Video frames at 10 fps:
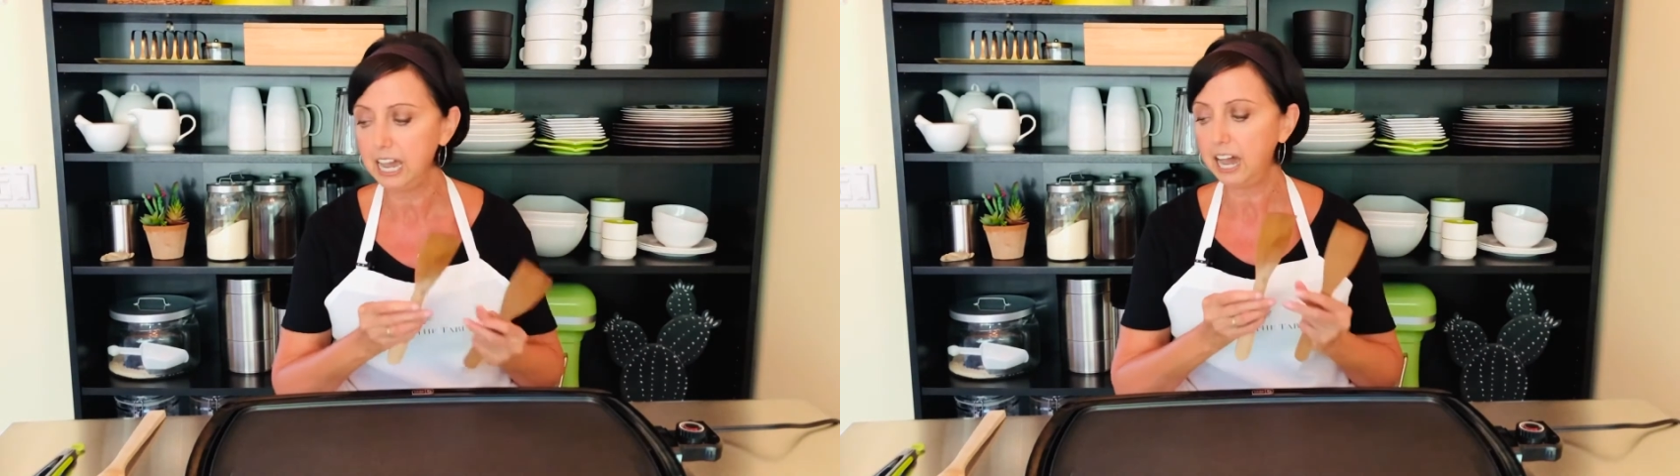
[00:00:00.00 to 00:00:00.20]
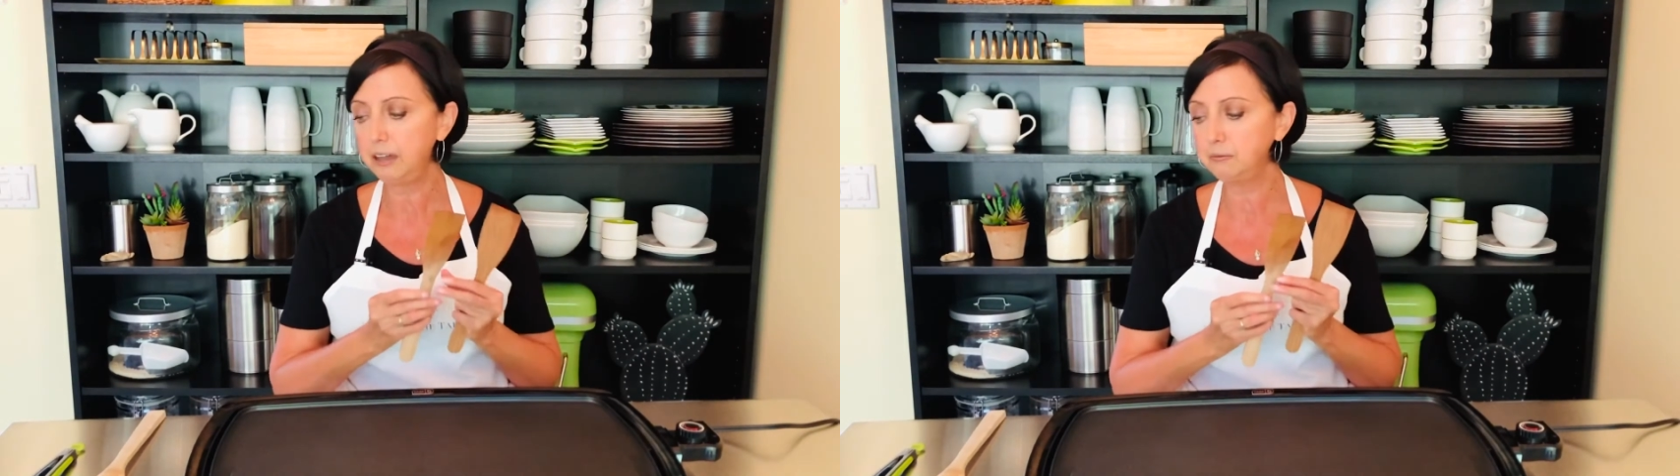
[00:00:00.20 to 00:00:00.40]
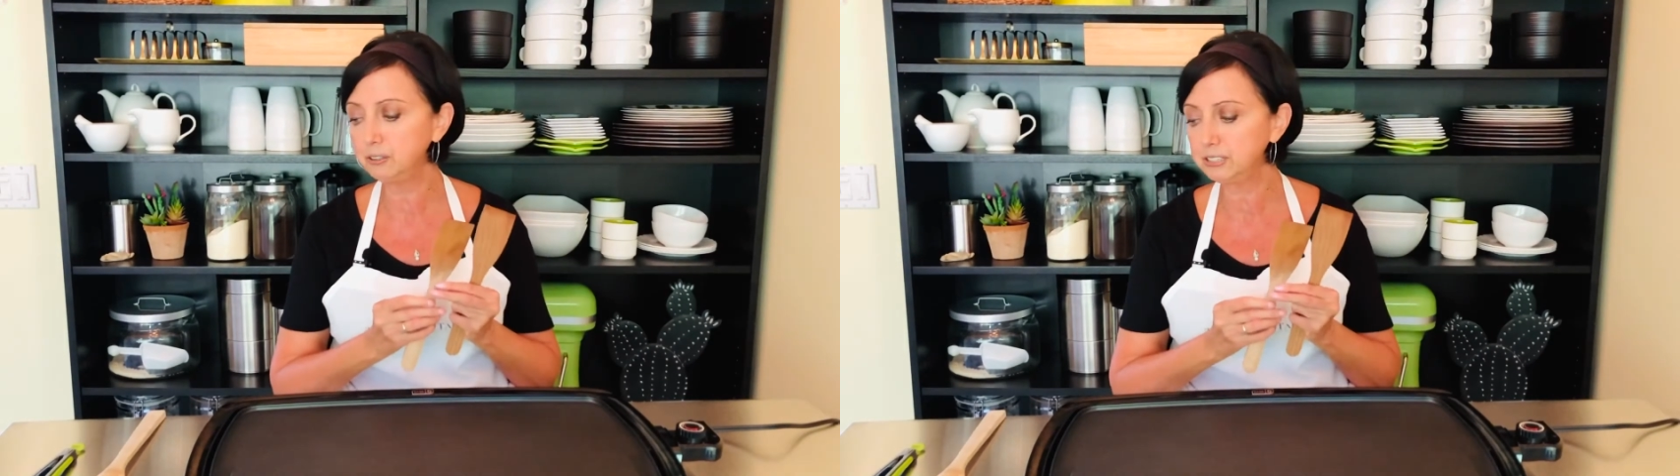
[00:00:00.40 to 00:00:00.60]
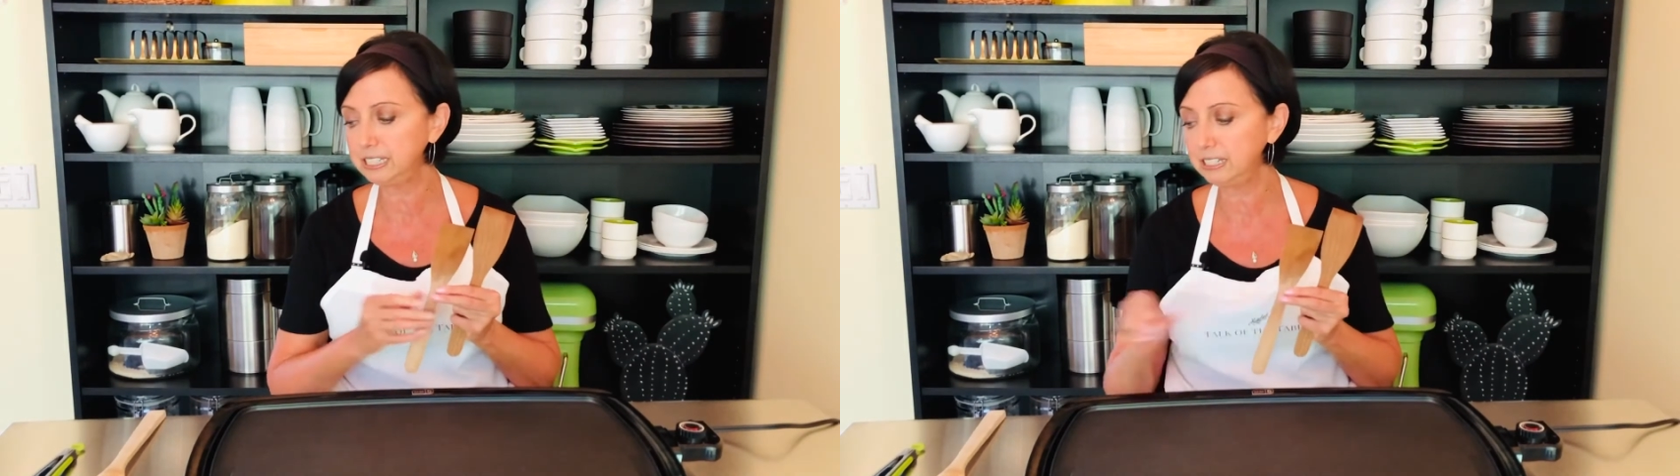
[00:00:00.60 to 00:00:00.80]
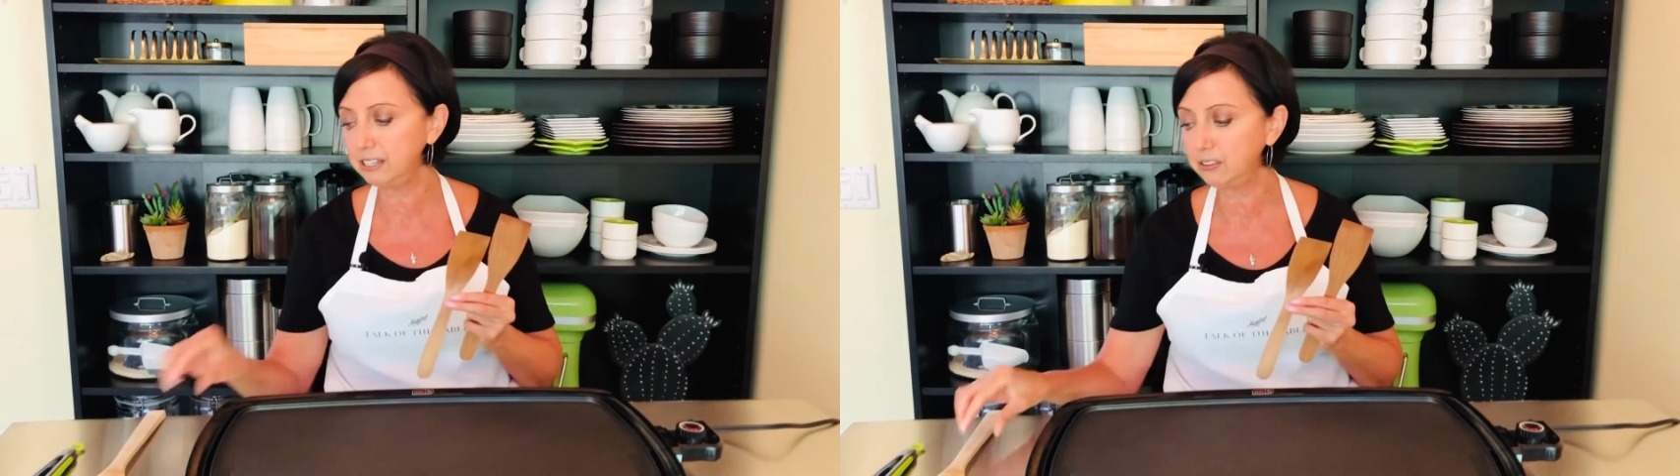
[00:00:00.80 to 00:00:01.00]
Um, you'll see
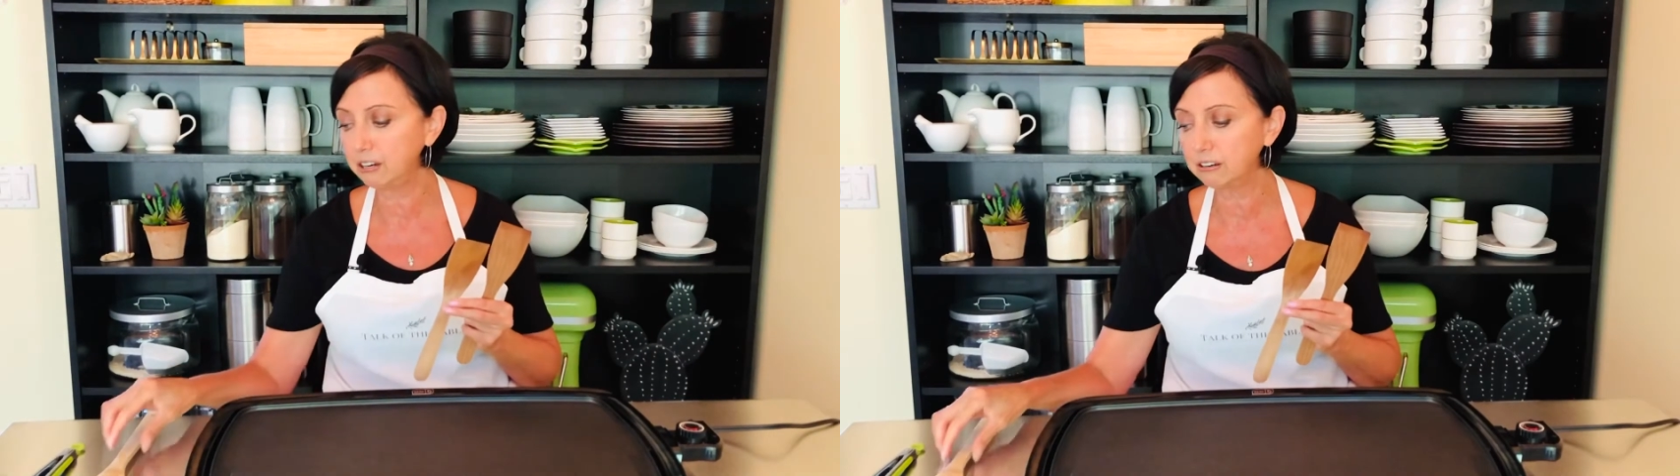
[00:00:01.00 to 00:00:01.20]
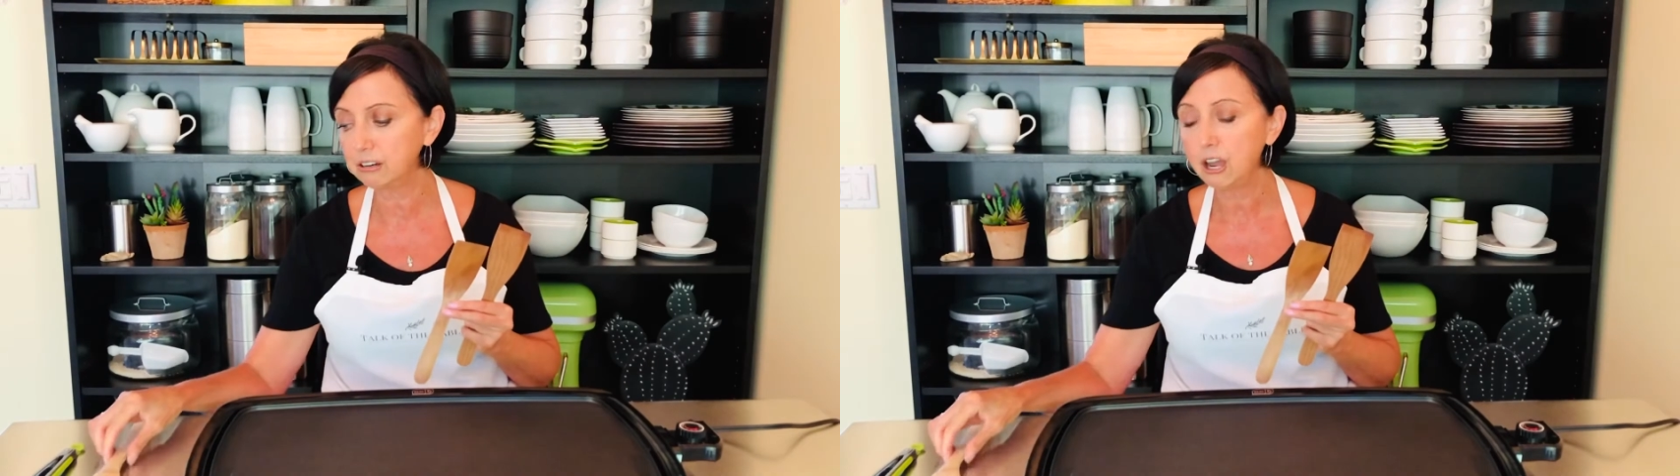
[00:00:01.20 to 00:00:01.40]
that they're